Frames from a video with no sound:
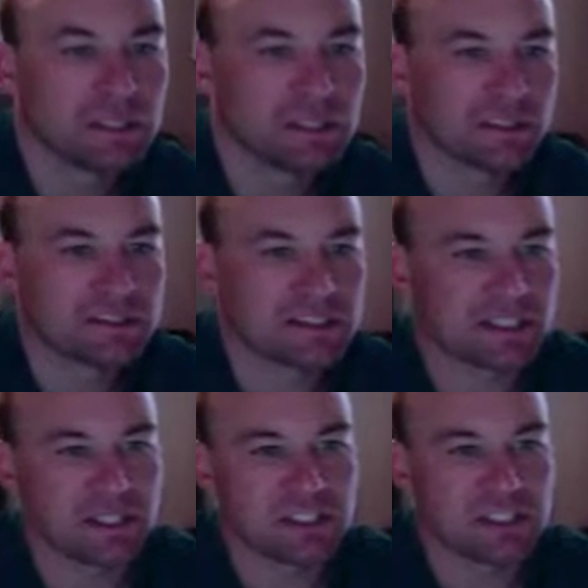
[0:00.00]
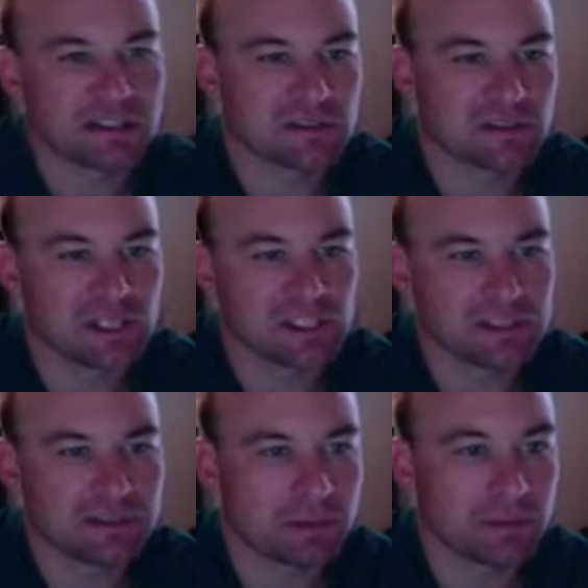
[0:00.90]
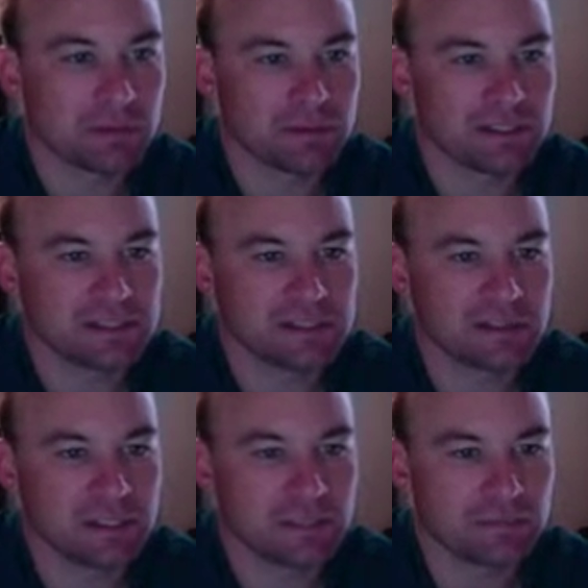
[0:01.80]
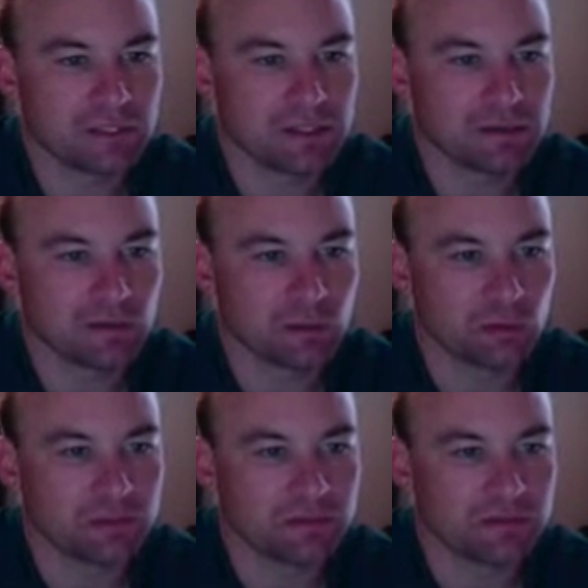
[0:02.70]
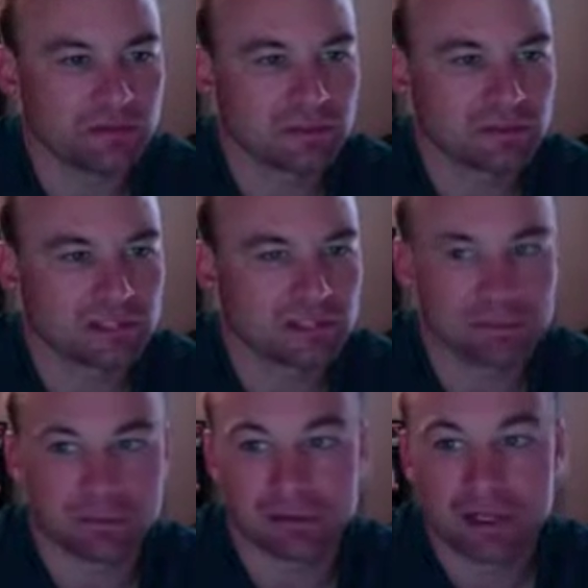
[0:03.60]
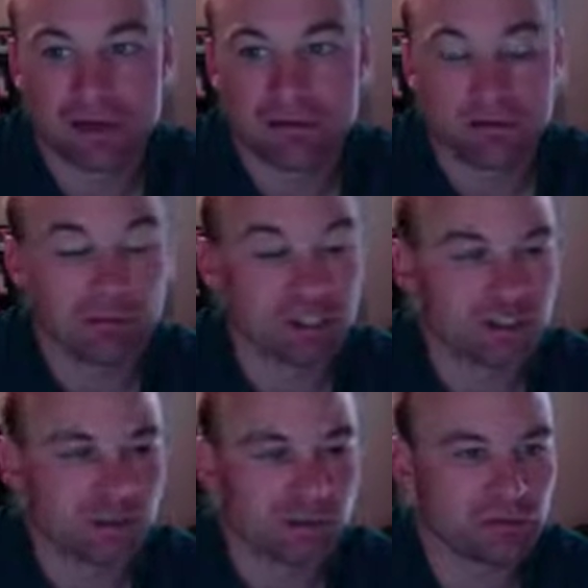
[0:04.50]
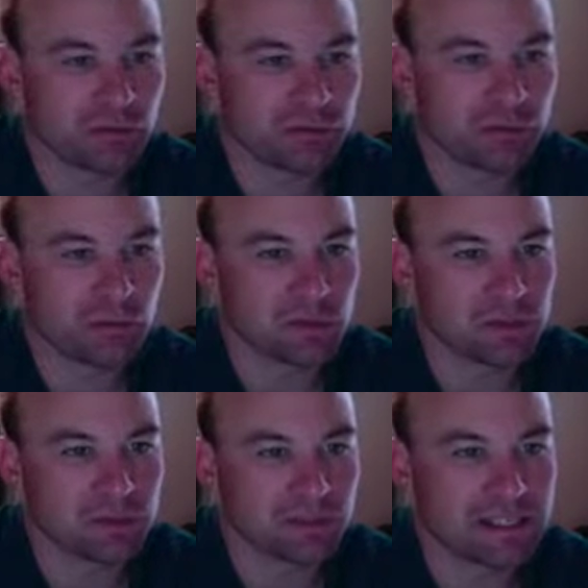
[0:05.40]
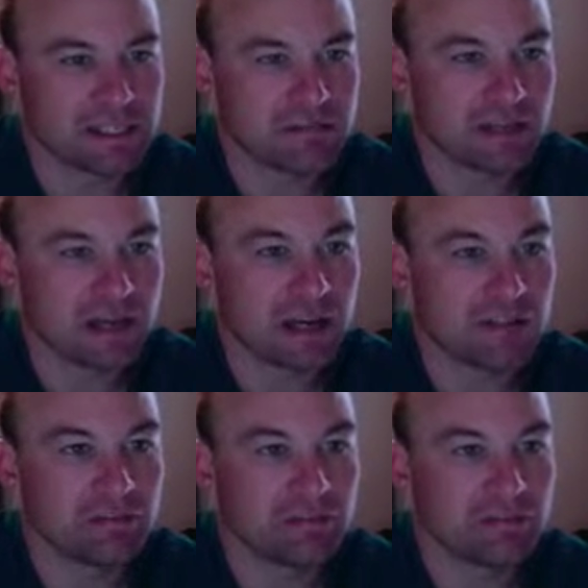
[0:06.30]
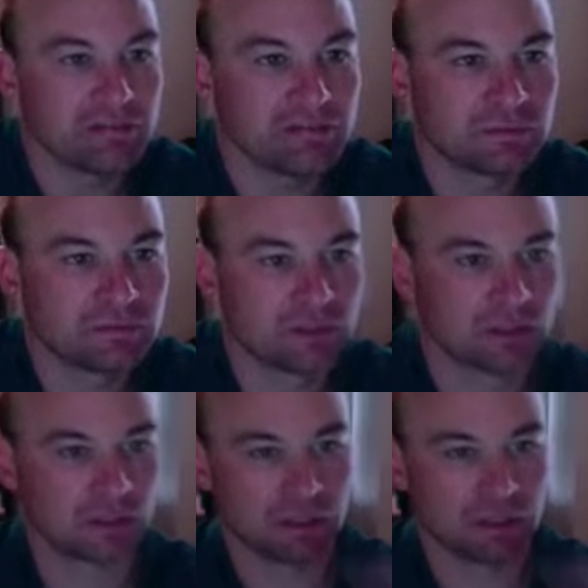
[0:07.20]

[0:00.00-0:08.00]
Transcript: There's the kitchen, so kitchen probably needs to be updated a little bit. Looks like it's original from when it was built in 85. It